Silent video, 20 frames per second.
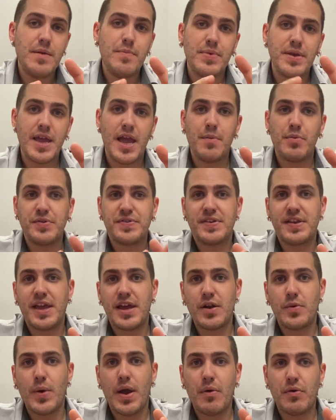be able to get
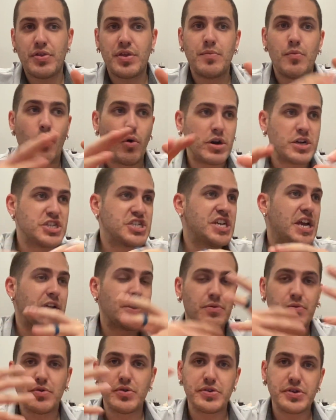away with a more
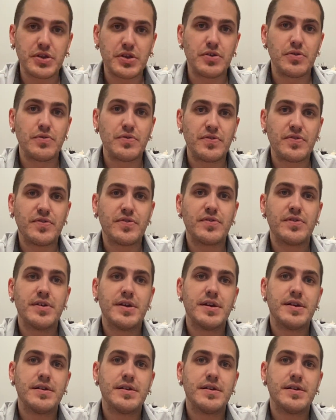general use